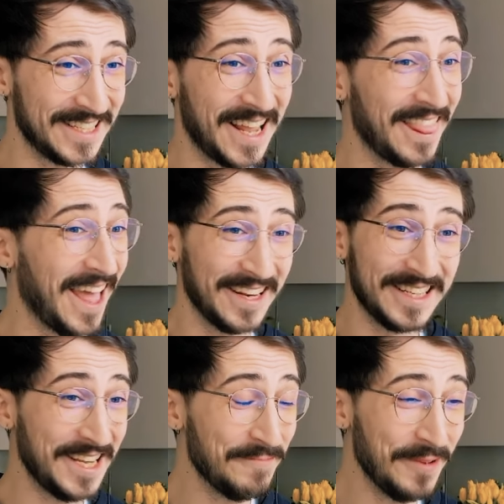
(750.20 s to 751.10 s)
set that
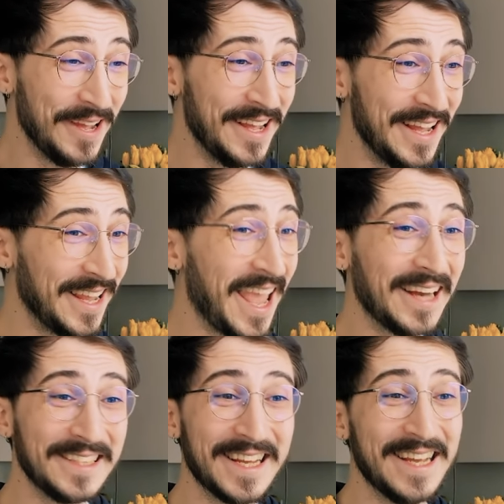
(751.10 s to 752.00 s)
deep.
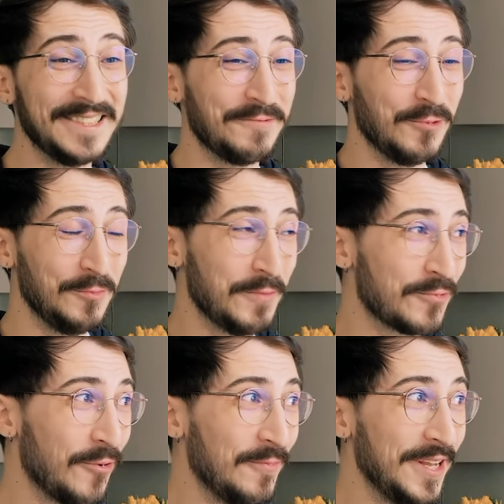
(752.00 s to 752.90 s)
Getting it will be
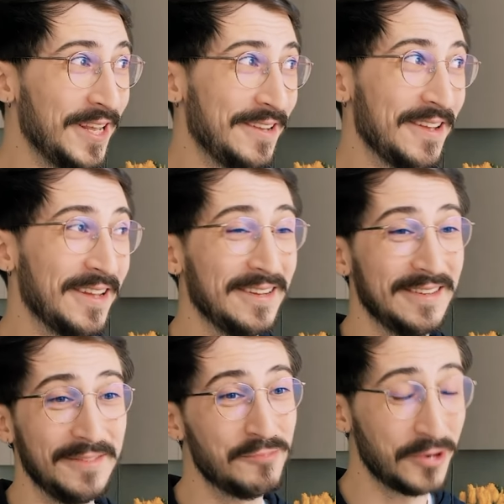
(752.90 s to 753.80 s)
probably
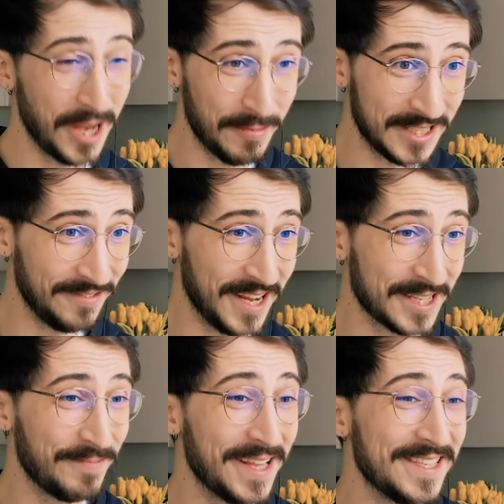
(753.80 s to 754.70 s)
prohibitively
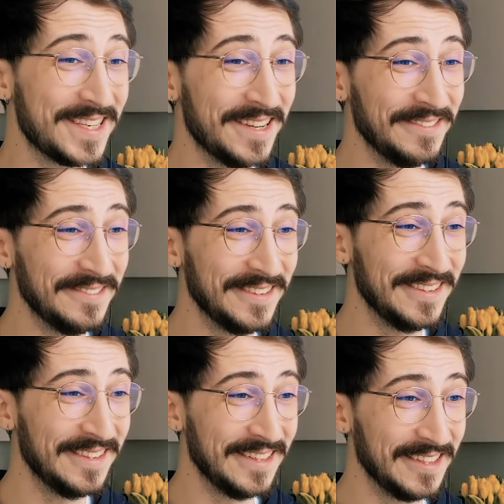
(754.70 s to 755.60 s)
expensive.
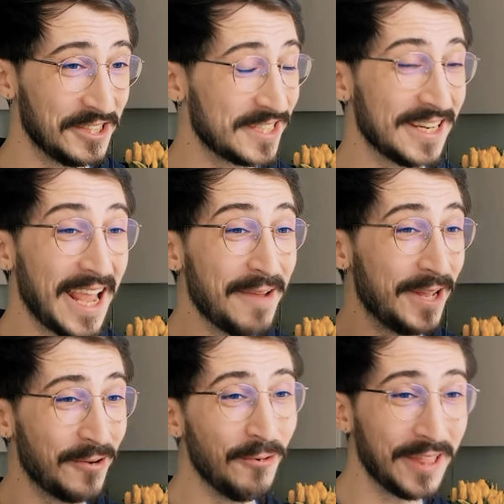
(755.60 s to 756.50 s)
Just
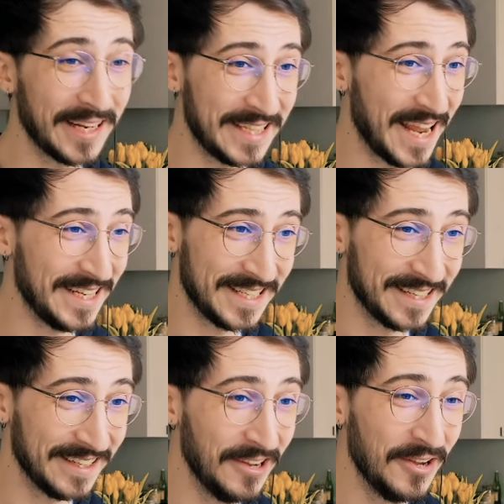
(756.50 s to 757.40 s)
labeling all that
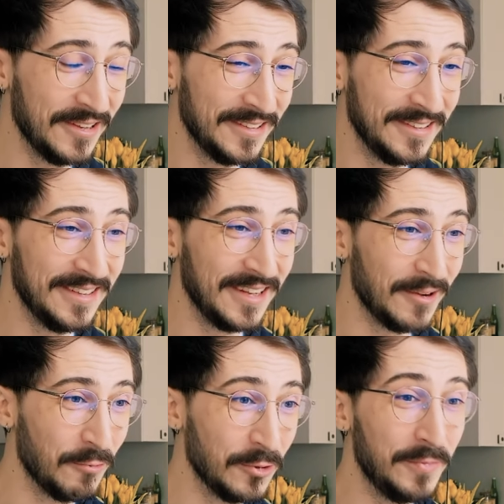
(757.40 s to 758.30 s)
data
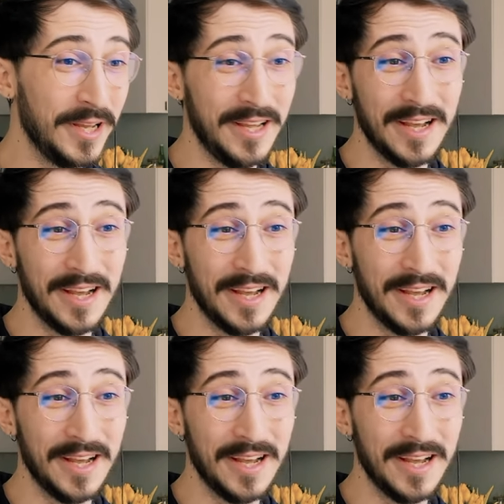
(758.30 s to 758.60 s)
would be